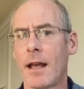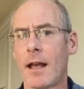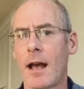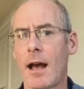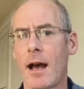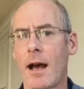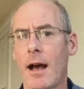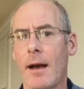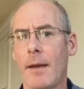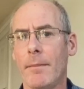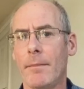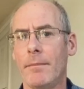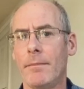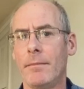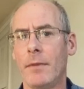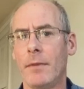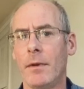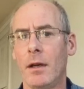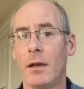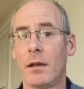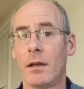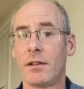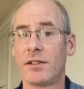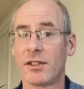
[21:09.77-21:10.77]

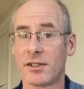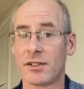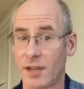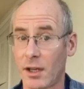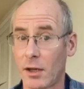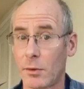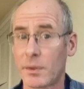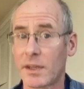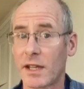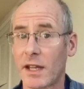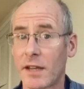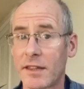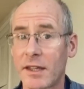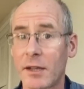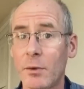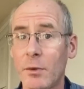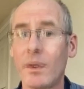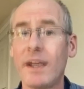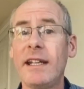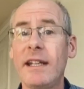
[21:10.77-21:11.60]
To start with, I think